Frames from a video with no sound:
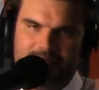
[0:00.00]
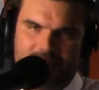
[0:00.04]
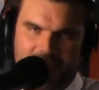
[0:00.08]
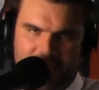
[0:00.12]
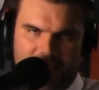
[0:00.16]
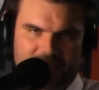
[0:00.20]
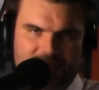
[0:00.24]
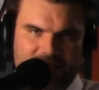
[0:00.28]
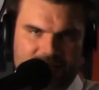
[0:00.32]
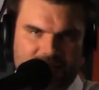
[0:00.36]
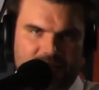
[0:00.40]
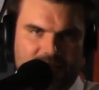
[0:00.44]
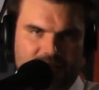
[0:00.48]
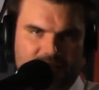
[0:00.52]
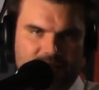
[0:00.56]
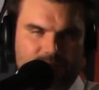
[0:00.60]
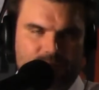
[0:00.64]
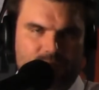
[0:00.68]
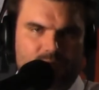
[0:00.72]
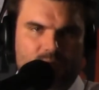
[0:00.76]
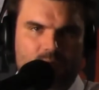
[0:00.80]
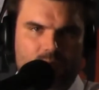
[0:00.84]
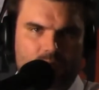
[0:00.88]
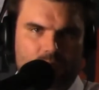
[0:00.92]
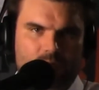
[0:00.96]
exactly.
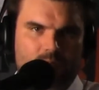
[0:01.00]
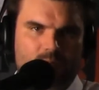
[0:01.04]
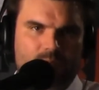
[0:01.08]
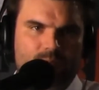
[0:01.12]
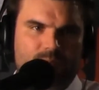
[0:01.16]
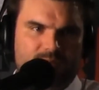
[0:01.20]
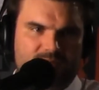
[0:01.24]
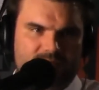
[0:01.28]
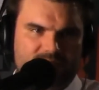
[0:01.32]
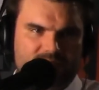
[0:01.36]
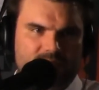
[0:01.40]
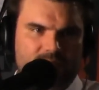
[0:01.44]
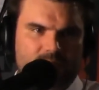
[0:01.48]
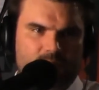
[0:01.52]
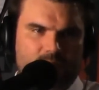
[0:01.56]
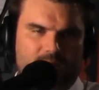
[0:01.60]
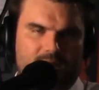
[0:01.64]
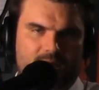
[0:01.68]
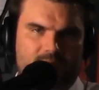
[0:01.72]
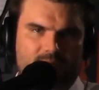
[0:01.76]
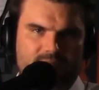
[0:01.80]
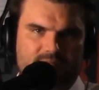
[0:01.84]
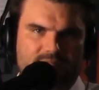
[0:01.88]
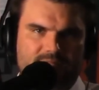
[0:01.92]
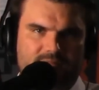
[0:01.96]
But basically what
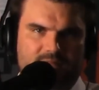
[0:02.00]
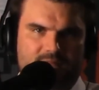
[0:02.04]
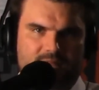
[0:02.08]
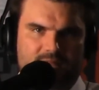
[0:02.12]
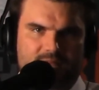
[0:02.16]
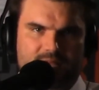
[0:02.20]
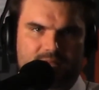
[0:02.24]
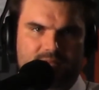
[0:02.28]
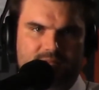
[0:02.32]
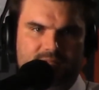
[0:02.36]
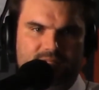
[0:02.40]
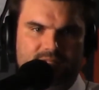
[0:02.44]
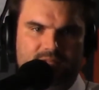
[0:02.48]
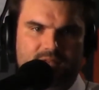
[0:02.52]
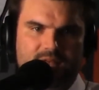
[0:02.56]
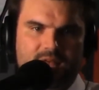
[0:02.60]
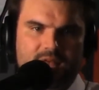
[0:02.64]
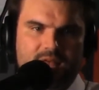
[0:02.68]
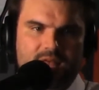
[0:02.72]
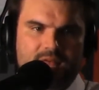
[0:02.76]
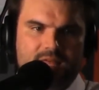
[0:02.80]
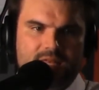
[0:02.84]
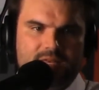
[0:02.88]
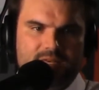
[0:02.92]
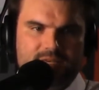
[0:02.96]
I would say is
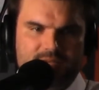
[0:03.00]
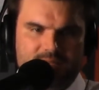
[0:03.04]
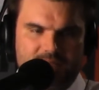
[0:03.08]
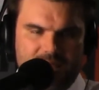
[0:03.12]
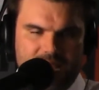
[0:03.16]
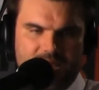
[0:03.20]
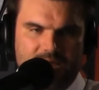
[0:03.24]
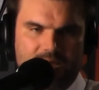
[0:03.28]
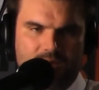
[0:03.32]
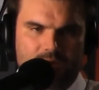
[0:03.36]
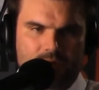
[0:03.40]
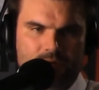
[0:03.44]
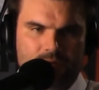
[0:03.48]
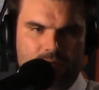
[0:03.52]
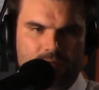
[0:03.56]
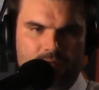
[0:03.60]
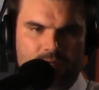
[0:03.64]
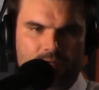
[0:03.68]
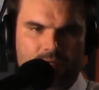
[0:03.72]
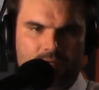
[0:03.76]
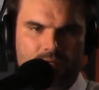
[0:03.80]
now